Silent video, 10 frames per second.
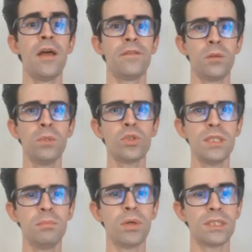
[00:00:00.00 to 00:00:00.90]
Their most
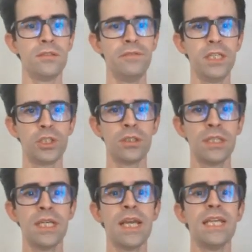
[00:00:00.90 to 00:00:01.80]
important
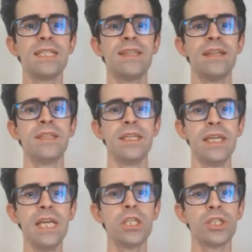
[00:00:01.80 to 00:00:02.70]
feature is that
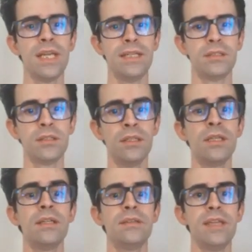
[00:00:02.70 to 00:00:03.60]
each letter
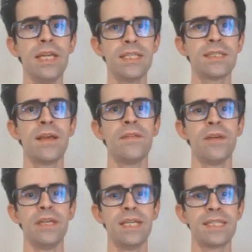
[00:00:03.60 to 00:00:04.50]
takes
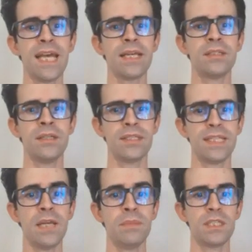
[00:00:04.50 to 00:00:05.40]
the exact
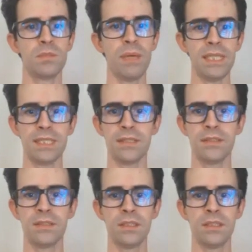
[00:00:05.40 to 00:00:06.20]
same space,